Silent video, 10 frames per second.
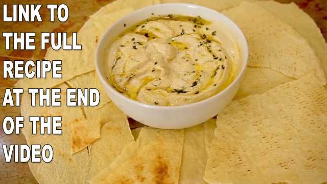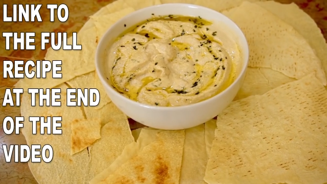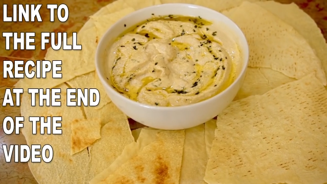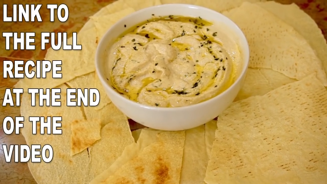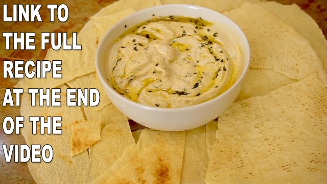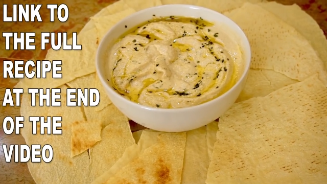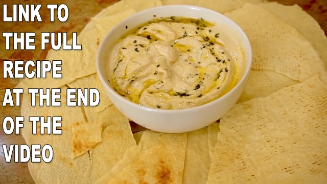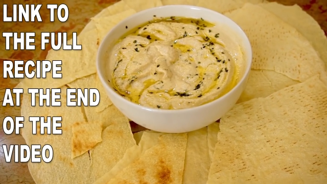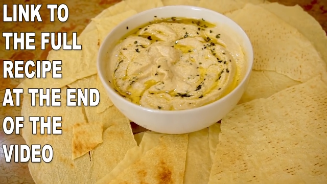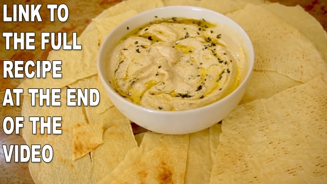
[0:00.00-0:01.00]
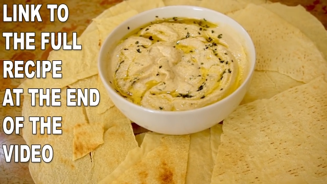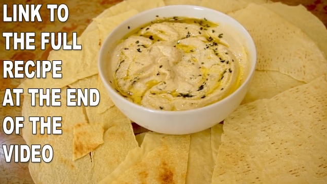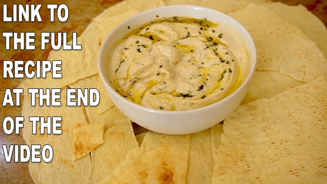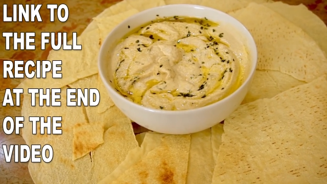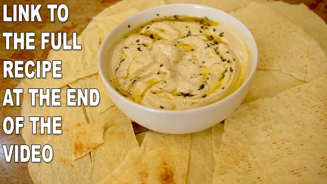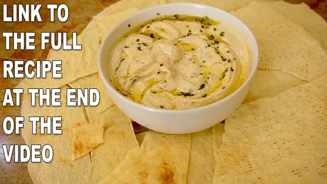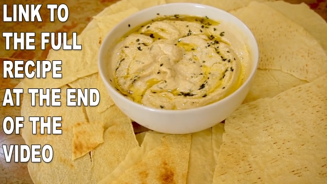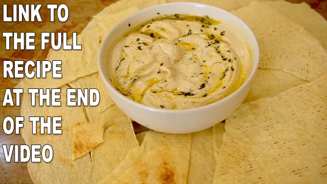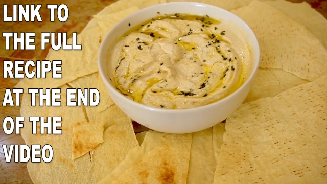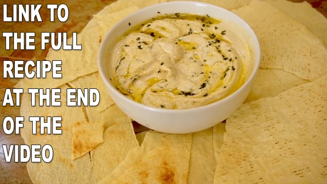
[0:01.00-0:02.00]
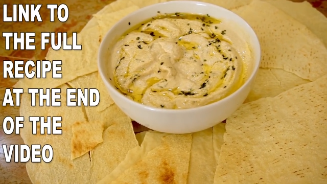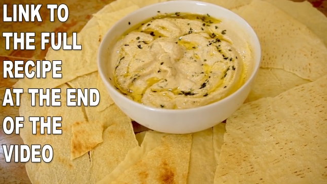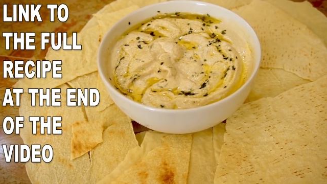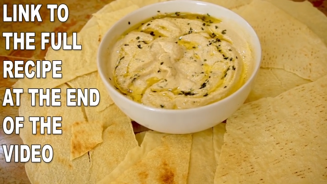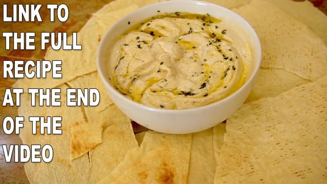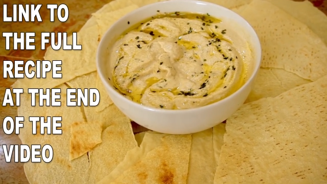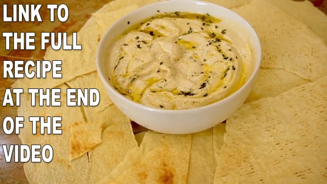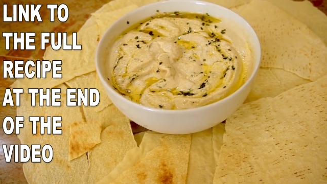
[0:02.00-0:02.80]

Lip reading: Nobody speaks.